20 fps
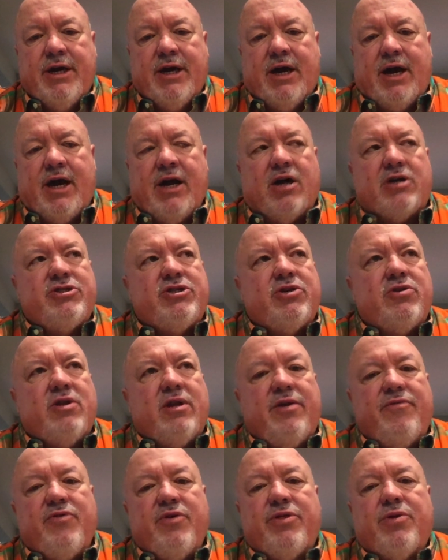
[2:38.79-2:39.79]
I also
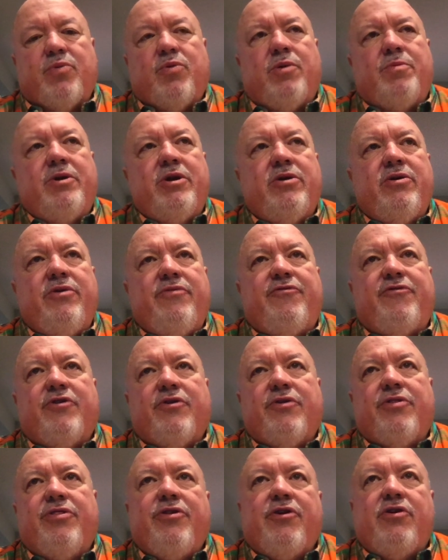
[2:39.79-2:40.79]
live with a woman who
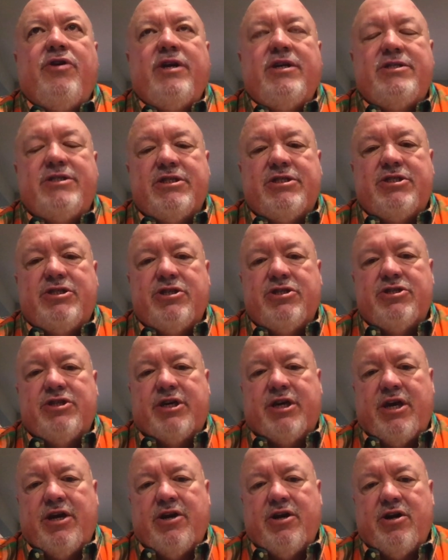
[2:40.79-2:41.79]
for 36 years at
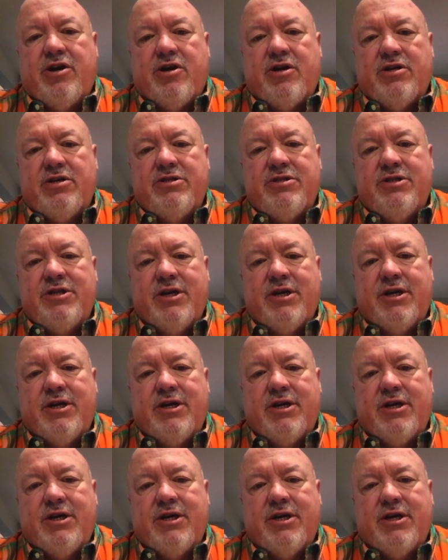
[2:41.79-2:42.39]
kindergarten